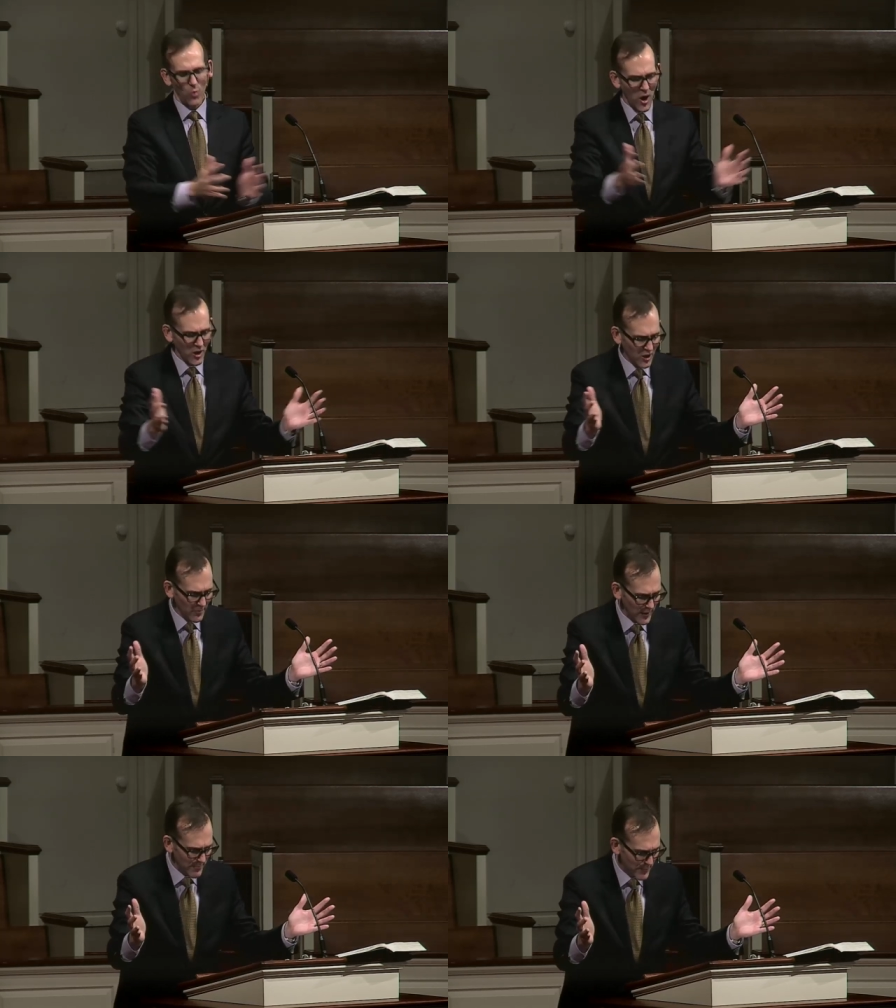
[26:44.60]
What
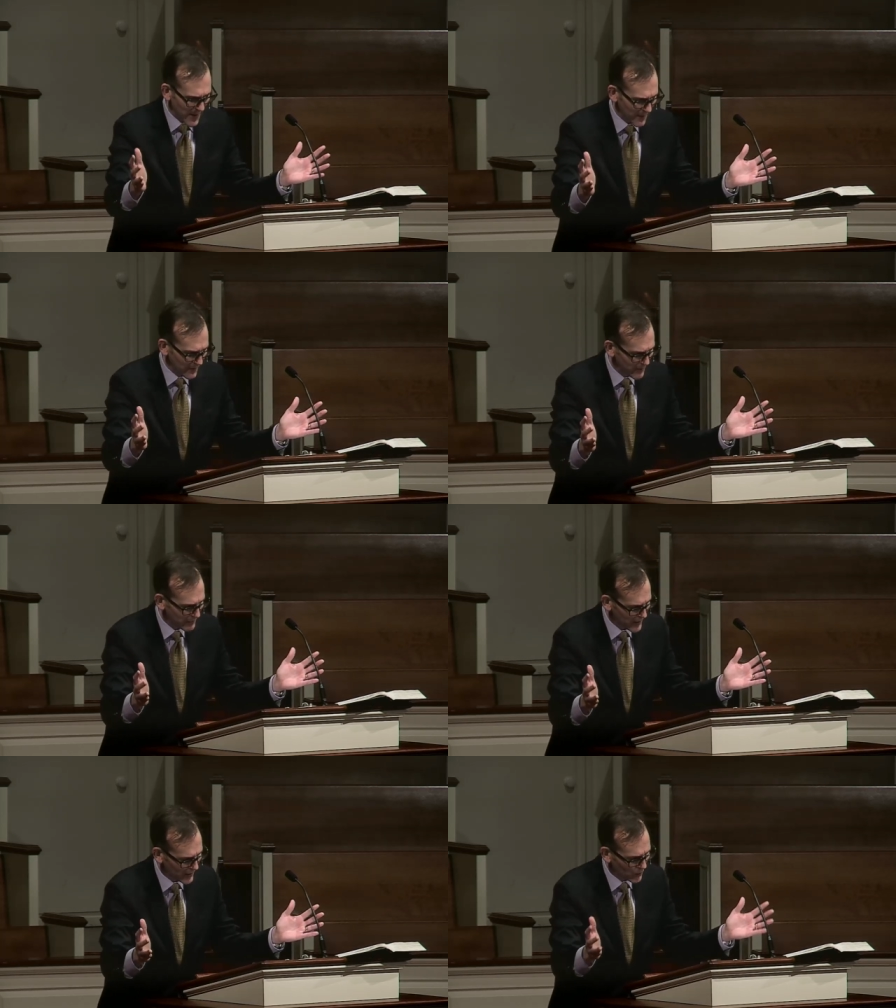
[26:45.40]
could be better
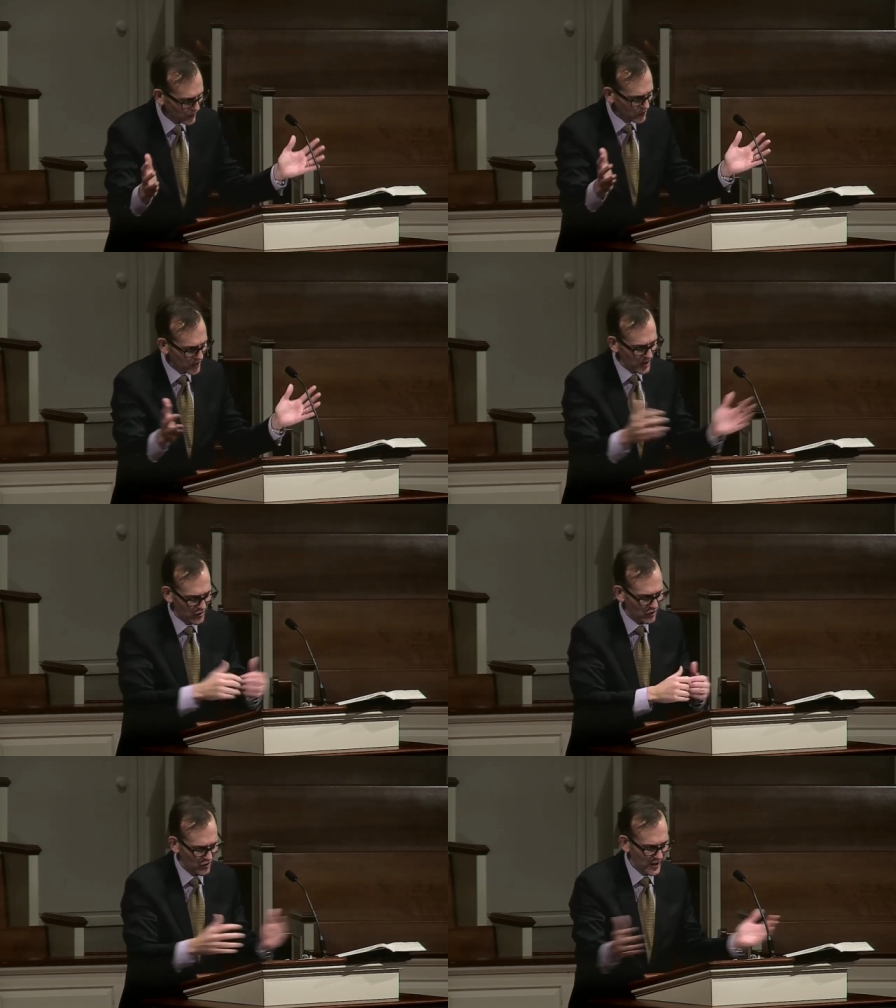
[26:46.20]
than being with
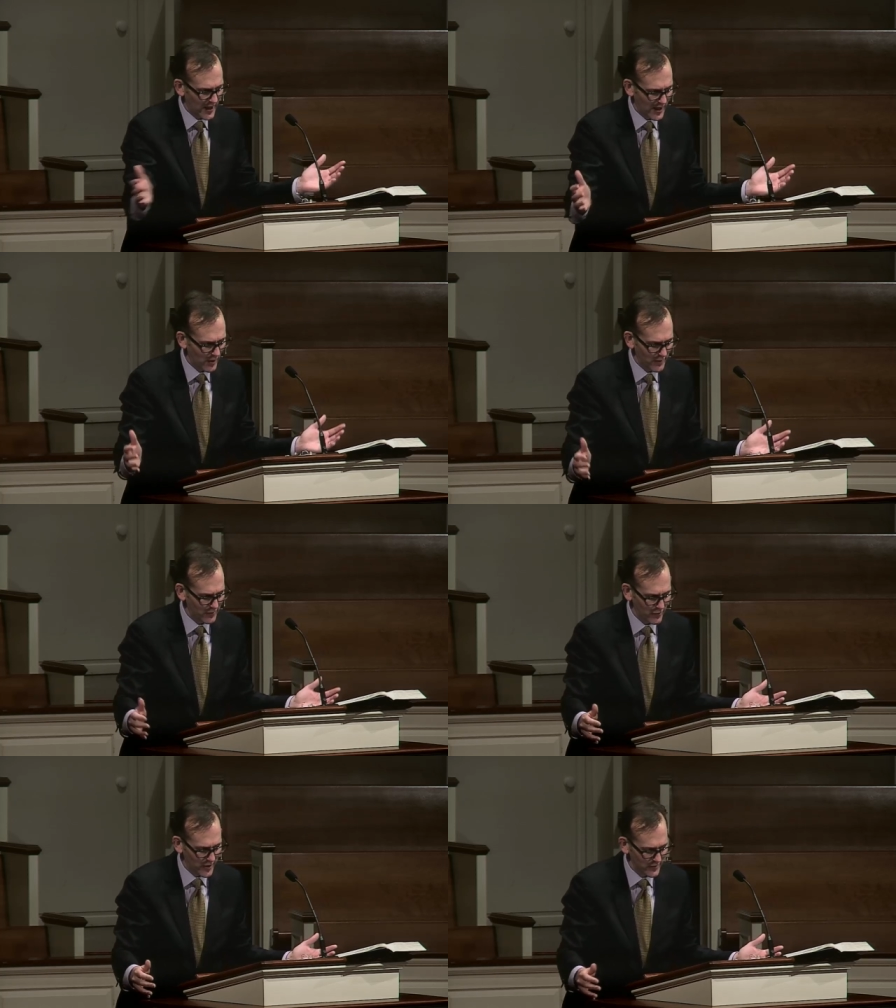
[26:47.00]
Jesus now
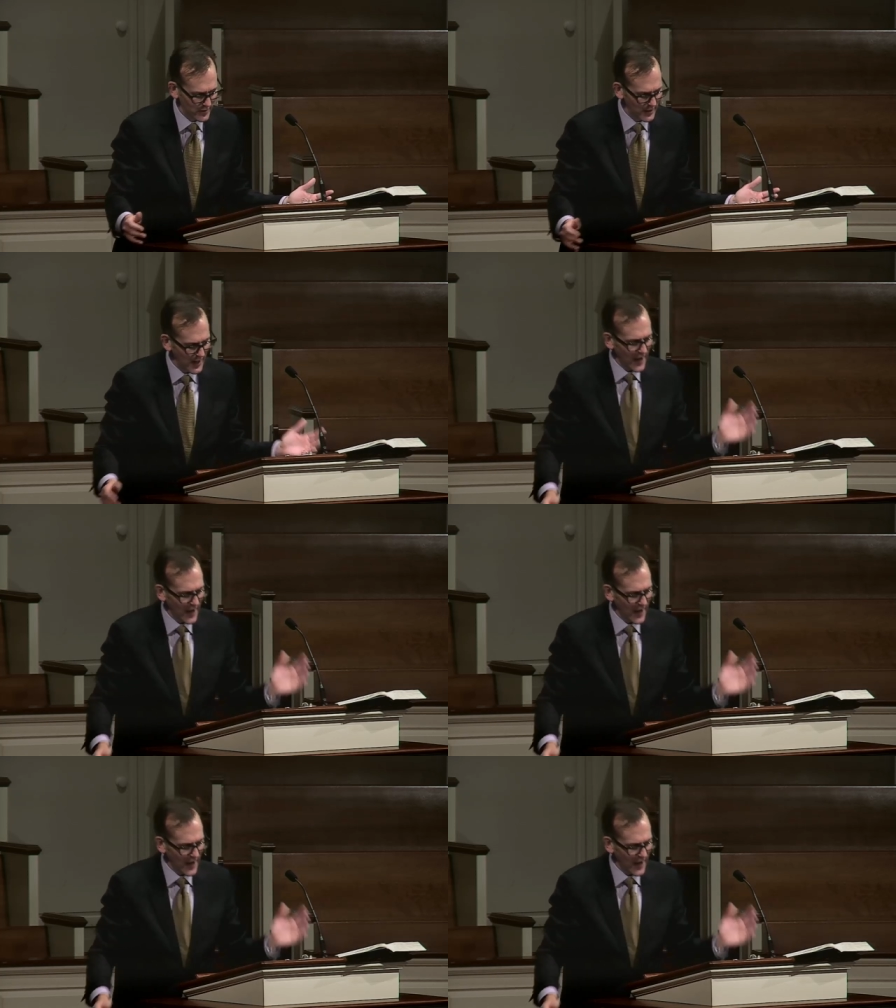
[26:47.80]
and forever?